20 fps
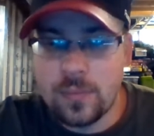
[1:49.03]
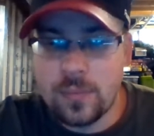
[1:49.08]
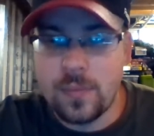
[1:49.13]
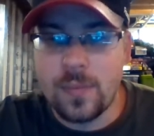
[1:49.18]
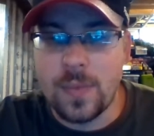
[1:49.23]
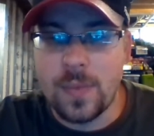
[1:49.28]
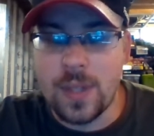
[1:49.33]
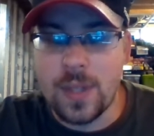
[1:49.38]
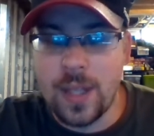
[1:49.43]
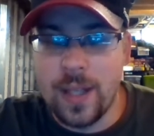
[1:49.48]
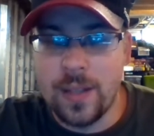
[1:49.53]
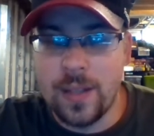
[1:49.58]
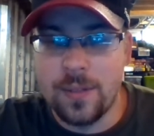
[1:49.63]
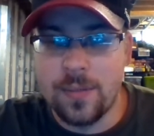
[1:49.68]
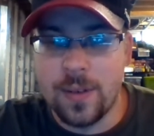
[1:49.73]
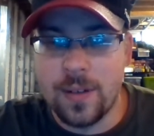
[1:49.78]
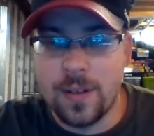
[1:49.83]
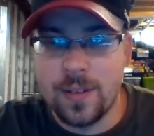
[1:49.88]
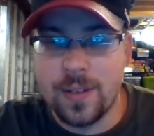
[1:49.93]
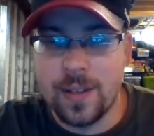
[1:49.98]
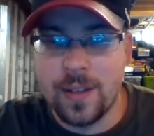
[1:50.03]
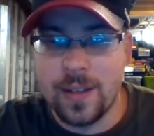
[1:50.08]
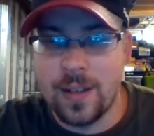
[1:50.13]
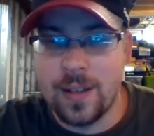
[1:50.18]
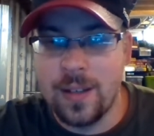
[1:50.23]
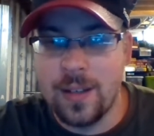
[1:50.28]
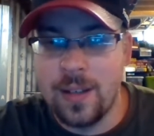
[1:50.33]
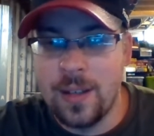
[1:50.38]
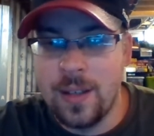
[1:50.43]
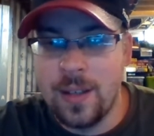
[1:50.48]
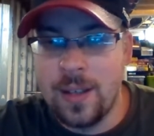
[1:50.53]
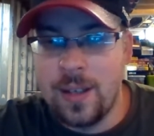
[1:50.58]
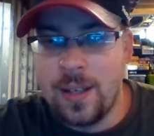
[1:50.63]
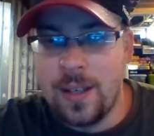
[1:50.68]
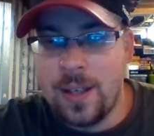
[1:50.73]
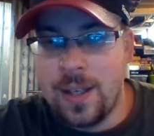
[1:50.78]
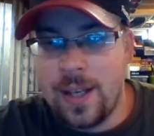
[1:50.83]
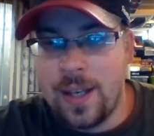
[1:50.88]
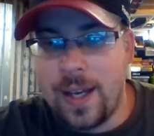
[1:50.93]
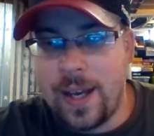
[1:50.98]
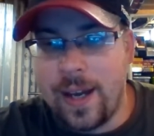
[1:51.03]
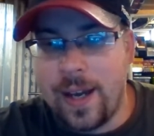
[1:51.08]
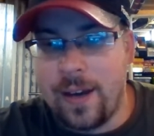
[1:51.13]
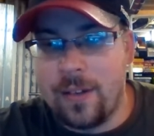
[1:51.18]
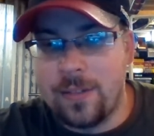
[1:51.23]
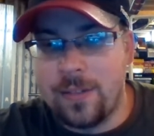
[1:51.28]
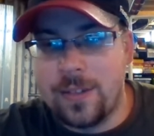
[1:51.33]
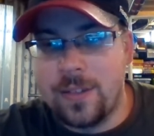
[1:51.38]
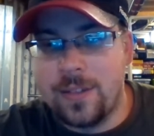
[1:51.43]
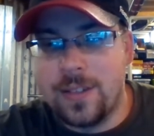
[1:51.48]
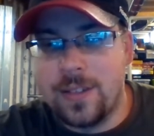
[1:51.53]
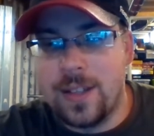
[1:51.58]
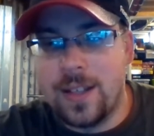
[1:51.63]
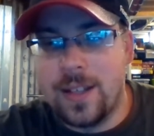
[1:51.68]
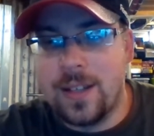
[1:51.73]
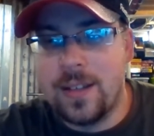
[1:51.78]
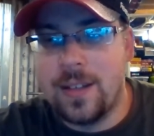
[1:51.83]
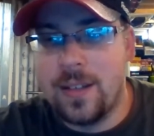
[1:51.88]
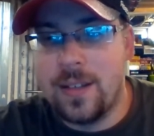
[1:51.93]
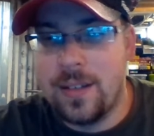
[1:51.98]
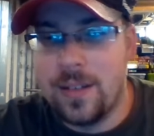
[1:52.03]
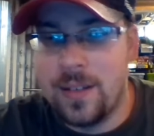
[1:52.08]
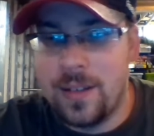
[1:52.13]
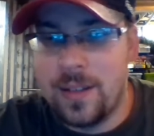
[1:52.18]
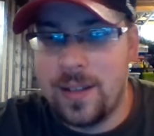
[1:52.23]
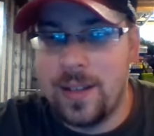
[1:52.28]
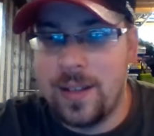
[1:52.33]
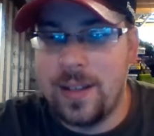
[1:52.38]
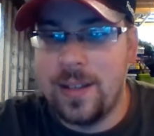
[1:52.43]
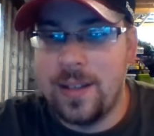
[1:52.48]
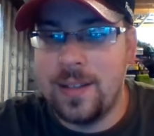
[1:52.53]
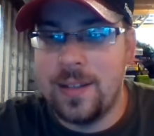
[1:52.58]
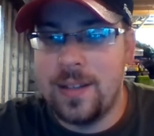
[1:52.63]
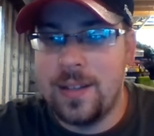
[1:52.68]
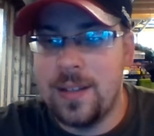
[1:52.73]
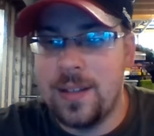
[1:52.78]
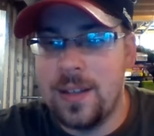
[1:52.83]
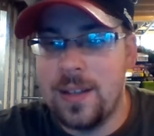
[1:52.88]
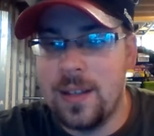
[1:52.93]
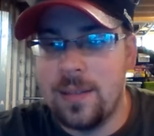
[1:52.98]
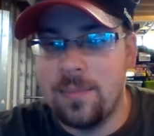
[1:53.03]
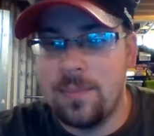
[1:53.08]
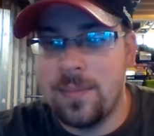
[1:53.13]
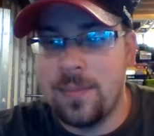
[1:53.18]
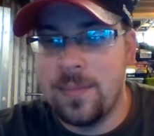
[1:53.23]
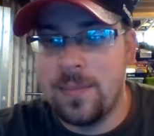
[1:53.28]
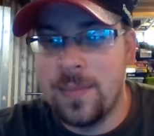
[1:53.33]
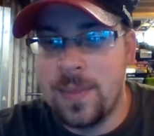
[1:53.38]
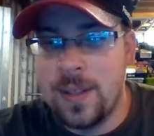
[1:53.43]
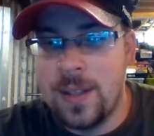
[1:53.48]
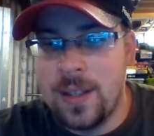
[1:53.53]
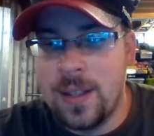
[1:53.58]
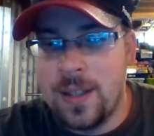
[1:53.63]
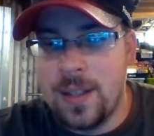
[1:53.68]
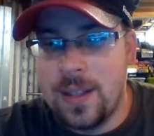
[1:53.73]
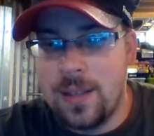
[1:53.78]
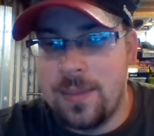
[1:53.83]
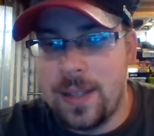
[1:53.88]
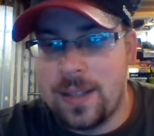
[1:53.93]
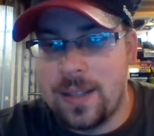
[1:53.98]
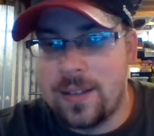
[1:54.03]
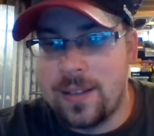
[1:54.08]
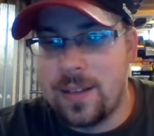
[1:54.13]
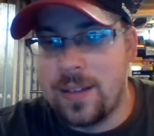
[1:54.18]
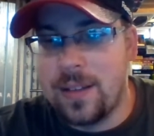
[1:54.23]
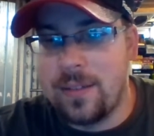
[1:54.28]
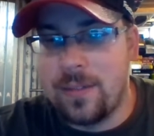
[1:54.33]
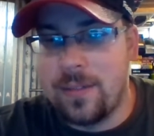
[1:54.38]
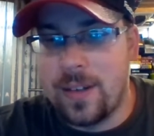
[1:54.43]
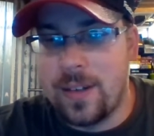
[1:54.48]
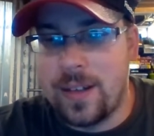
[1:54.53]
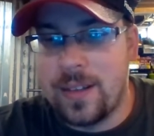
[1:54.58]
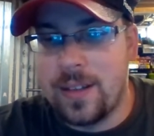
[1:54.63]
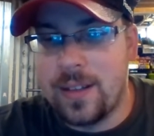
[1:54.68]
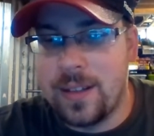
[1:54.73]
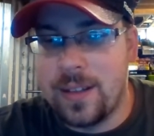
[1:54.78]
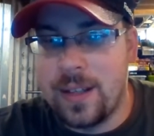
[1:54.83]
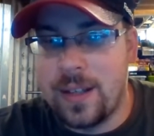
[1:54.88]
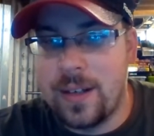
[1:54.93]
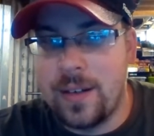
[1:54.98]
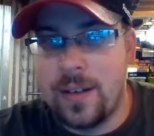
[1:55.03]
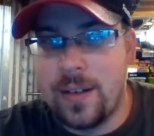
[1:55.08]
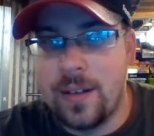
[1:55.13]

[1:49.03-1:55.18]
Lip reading: as far as like how to send a TTM, you're basically gonna write the letter,